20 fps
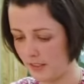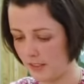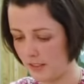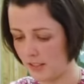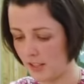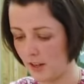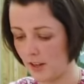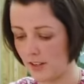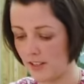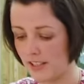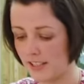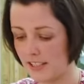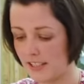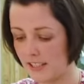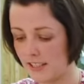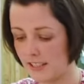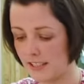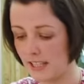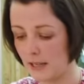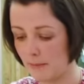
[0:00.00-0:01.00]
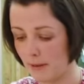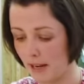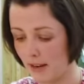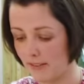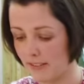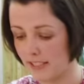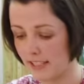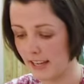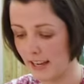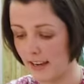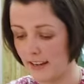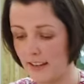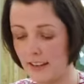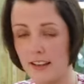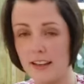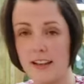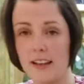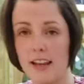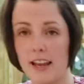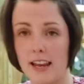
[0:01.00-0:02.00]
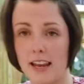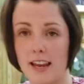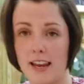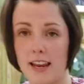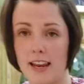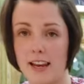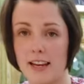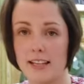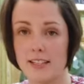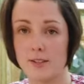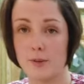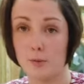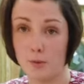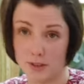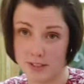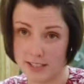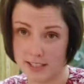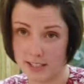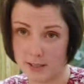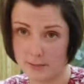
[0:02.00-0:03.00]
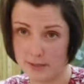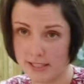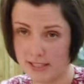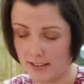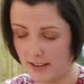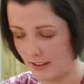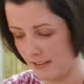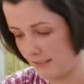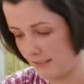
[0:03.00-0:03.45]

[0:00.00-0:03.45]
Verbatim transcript: So seam allowance again is 1 centimetre